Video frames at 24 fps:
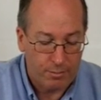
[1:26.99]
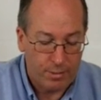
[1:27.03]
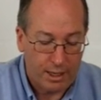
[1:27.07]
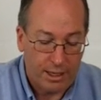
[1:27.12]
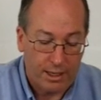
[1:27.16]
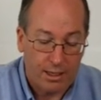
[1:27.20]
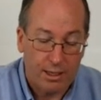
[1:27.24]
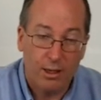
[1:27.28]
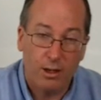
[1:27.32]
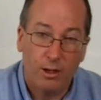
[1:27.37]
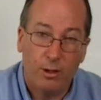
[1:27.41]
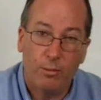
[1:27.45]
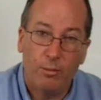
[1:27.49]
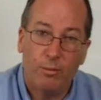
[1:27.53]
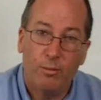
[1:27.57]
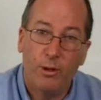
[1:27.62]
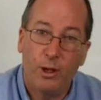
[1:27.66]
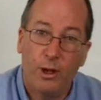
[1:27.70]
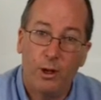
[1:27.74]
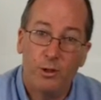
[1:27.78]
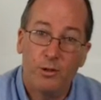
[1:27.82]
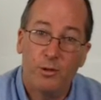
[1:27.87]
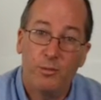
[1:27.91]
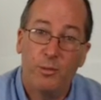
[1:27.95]
black color
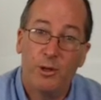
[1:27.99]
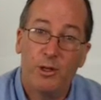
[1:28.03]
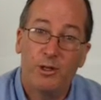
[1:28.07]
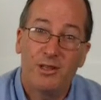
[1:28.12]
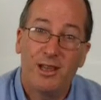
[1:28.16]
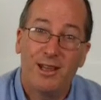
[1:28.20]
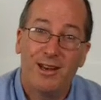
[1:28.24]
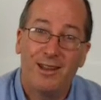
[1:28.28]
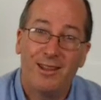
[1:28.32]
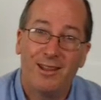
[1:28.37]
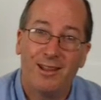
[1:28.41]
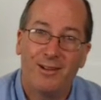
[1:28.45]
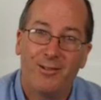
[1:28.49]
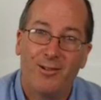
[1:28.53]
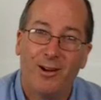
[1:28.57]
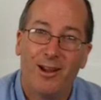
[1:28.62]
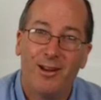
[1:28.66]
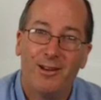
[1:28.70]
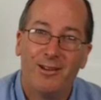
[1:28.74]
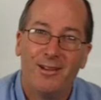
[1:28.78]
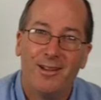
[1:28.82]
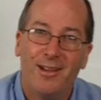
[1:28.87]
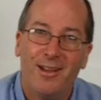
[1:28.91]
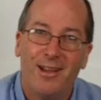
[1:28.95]
goes with most anything,
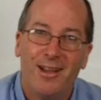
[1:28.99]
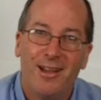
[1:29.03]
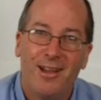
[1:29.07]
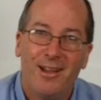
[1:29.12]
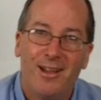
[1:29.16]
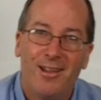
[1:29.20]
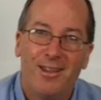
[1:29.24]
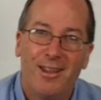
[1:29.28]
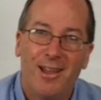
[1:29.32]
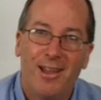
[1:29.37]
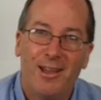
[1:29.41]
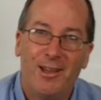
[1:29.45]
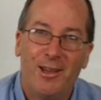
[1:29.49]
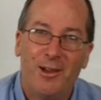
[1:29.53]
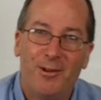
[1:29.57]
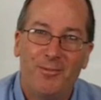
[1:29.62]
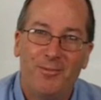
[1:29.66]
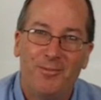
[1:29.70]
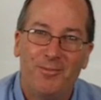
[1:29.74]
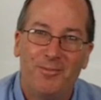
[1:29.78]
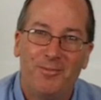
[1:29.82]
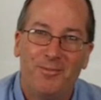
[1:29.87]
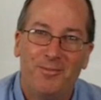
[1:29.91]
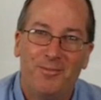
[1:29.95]
right? Thank you.